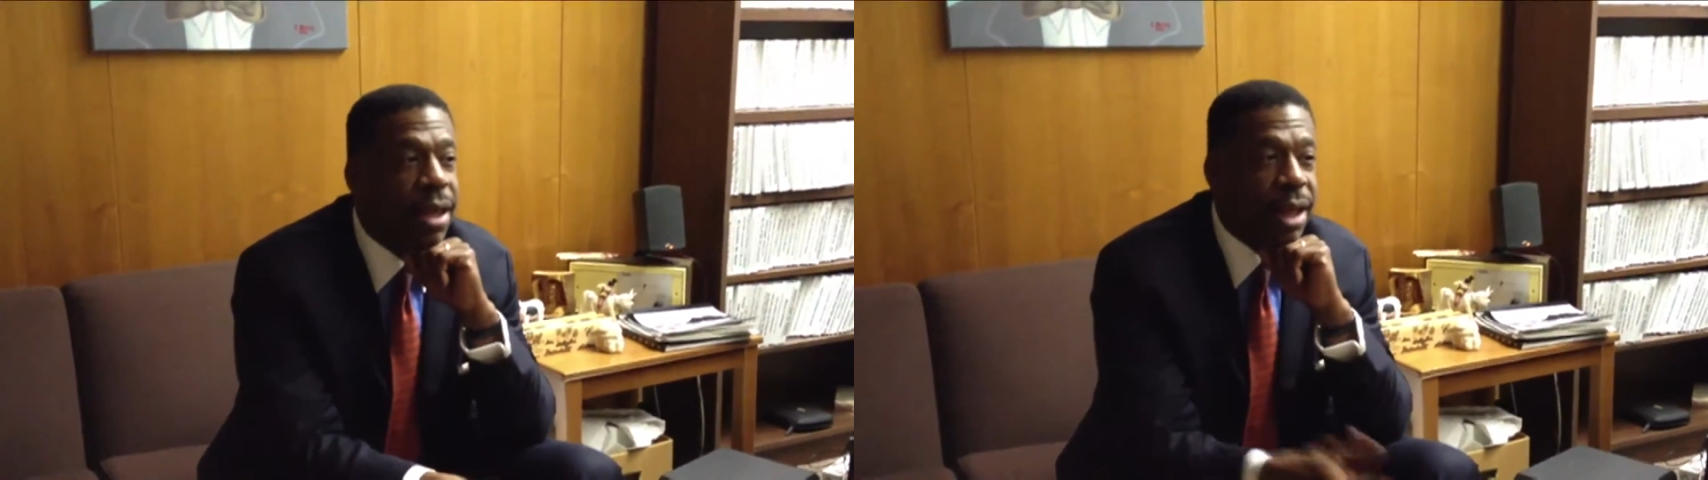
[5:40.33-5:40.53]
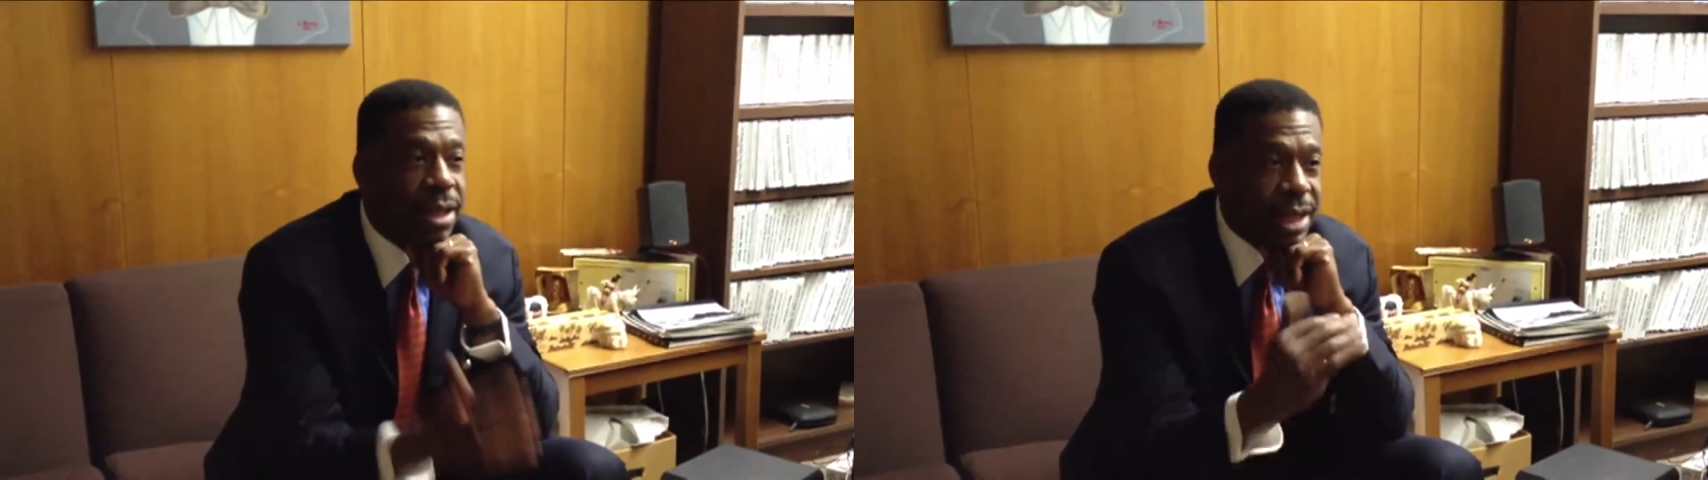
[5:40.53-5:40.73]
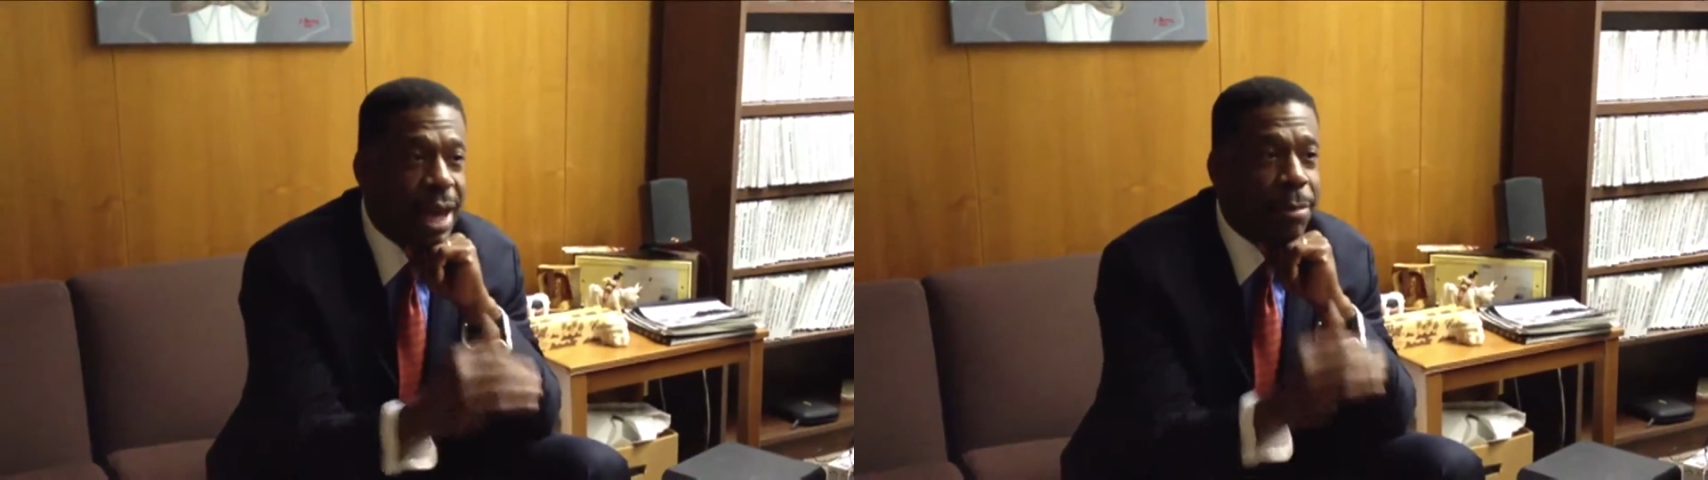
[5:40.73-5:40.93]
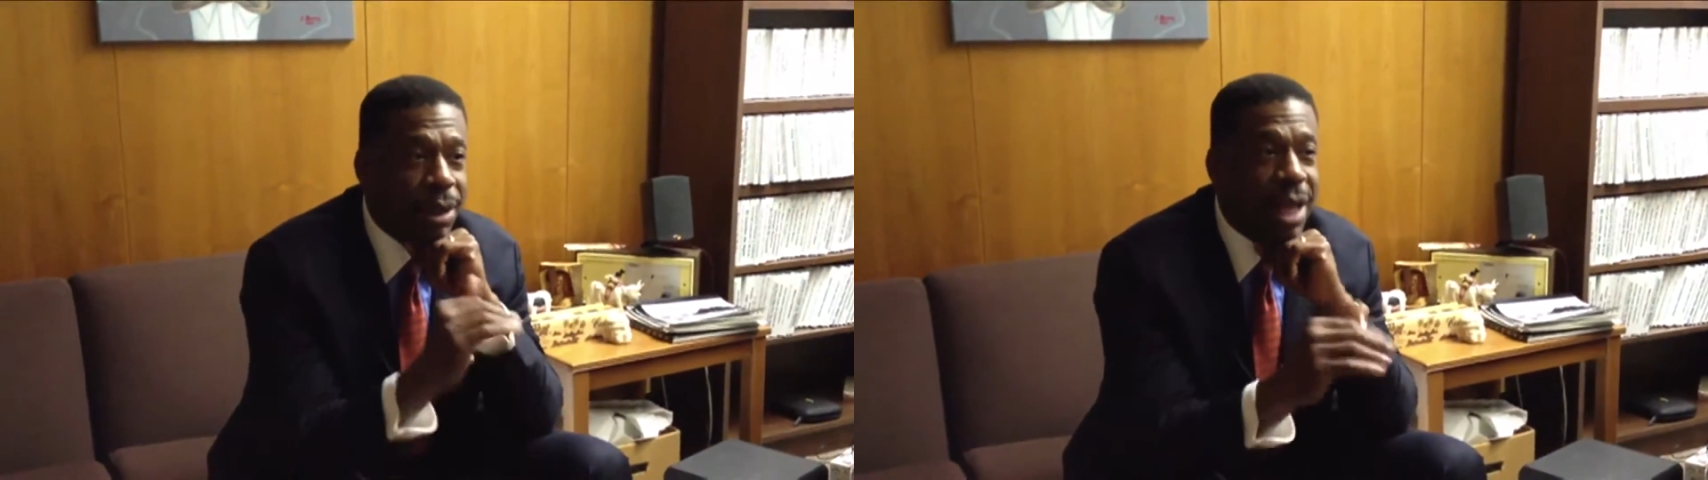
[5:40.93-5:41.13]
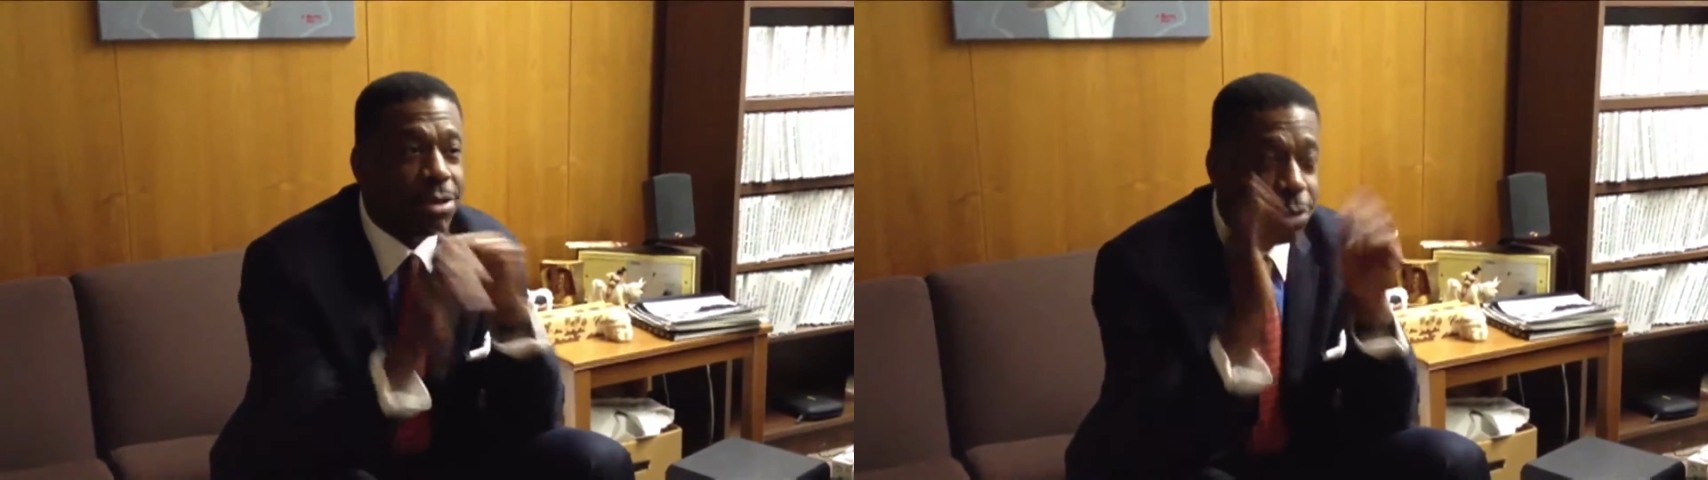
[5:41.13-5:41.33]
that TAP
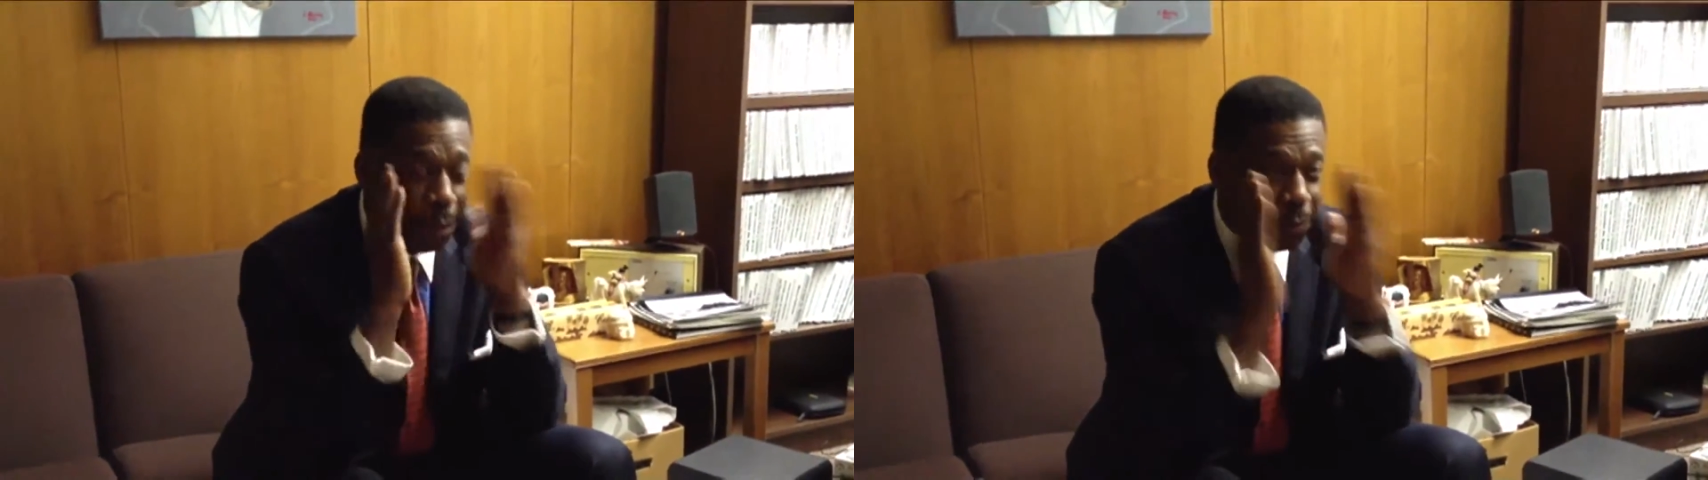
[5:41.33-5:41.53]
allows you to